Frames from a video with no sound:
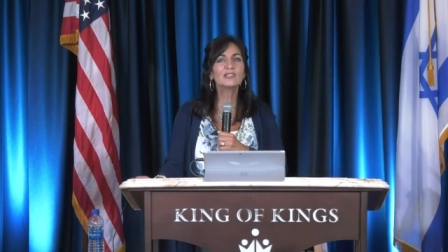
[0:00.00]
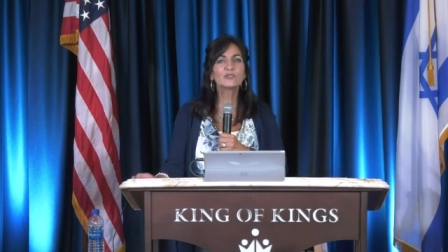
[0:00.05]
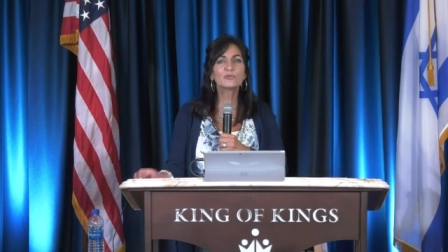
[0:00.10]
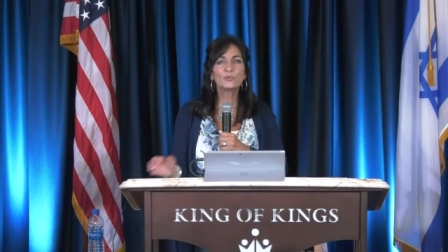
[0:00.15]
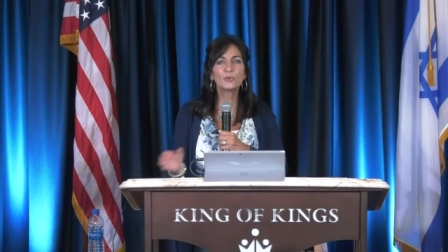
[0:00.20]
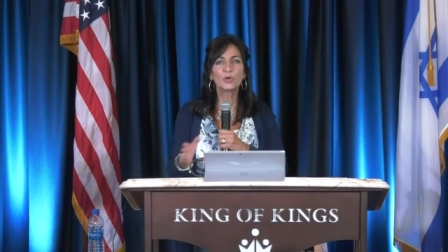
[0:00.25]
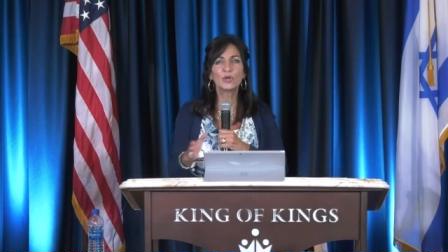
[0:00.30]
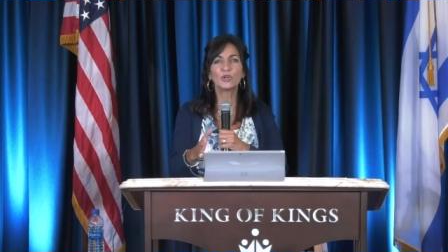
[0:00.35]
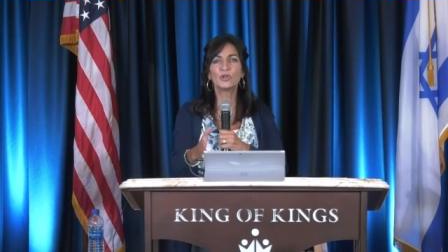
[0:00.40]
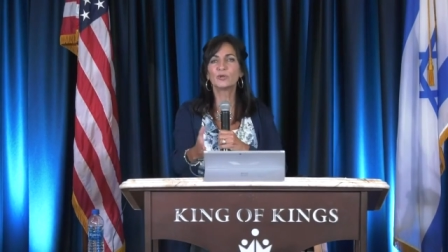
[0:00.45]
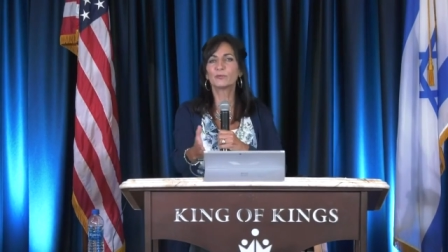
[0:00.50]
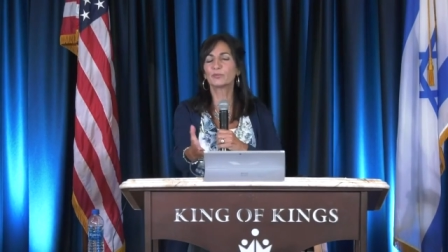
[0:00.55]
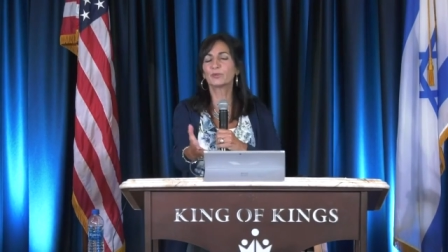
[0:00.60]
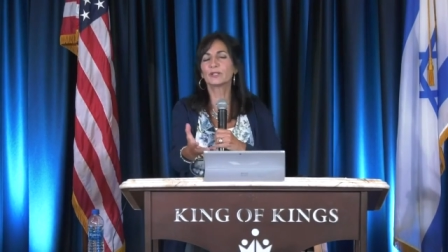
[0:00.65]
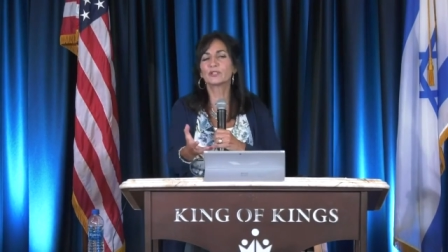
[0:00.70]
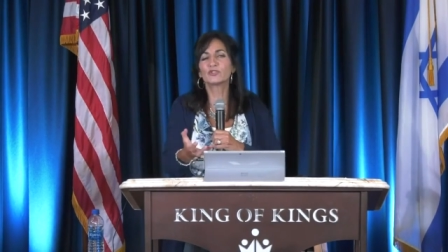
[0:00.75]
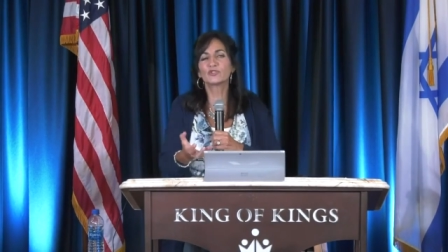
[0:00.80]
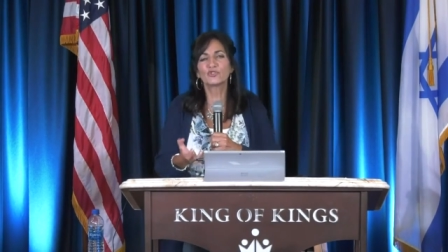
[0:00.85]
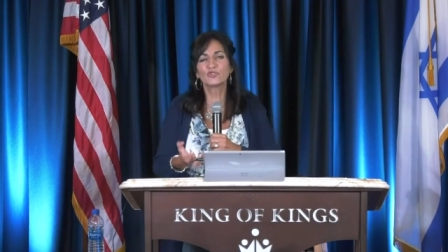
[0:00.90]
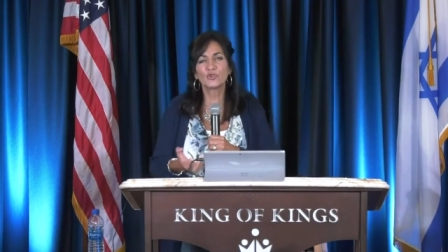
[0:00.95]
His
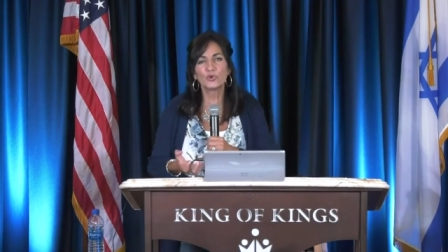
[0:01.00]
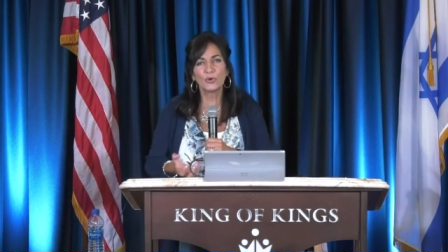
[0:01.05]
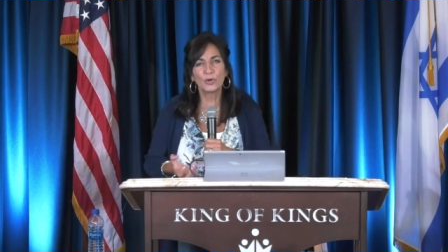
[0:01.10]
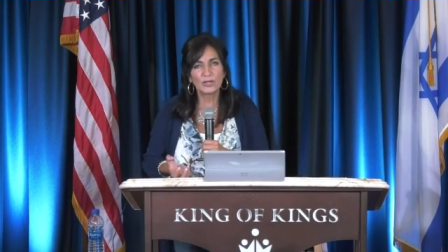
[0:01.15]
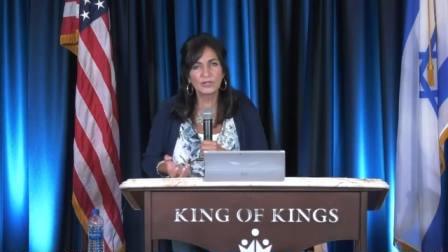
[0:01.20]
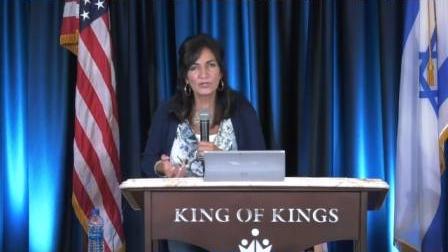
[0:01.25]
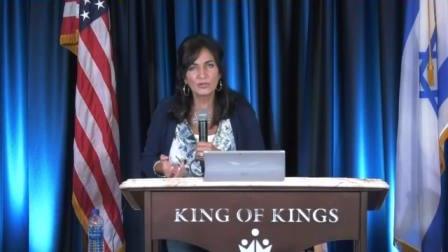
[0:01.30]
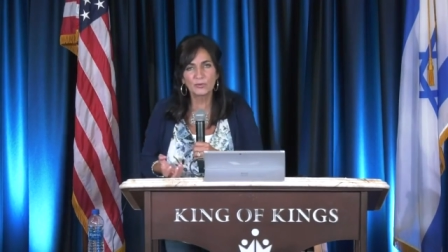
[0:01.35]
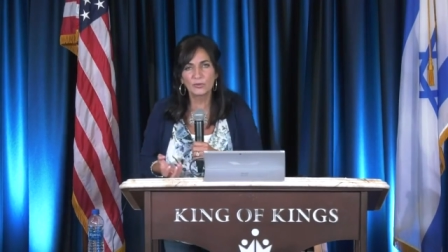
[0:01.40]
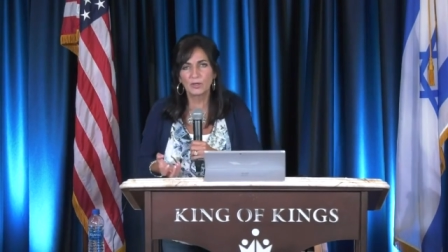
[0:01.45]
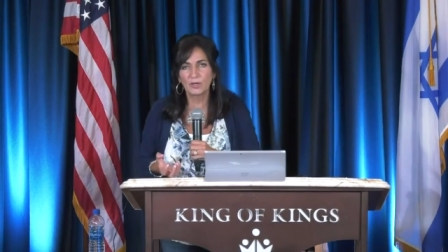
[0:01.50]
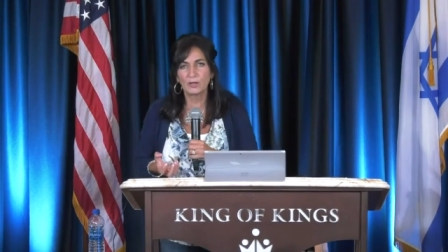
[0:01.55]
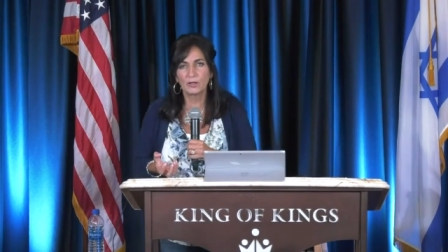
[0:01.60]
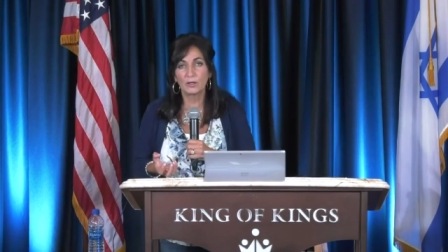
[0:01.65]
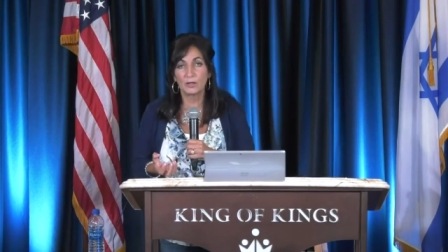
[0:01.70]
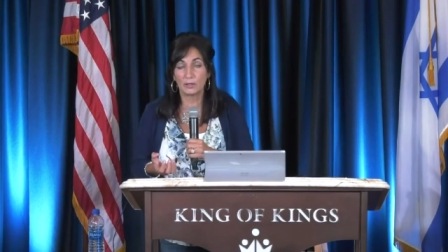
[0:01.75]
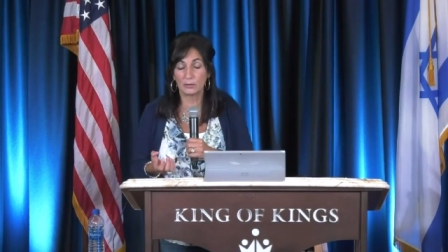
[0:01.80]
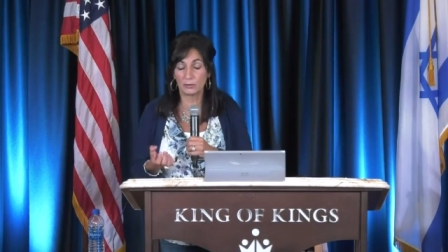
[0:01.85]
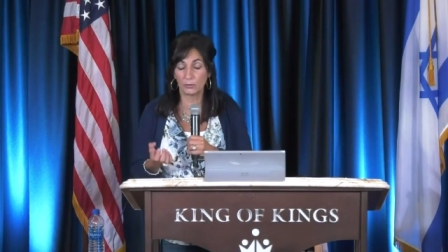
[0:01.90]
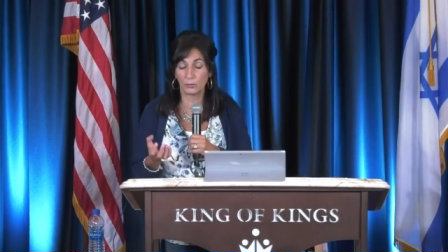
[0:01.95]
word brings joy to
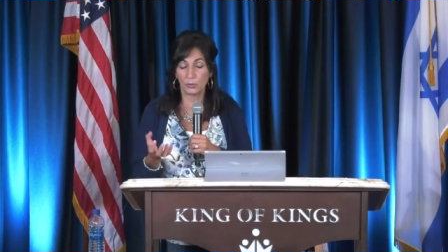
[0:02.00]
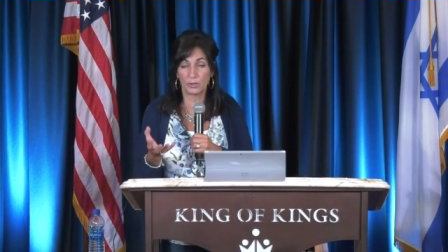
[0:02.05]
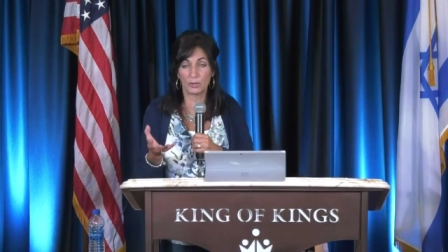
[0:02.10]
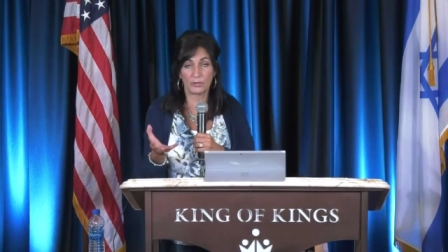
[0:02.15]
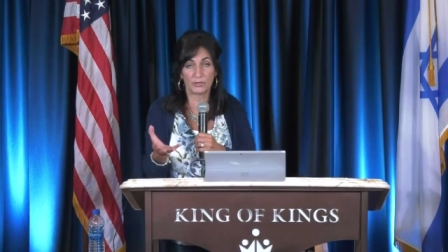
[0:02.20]
our heart.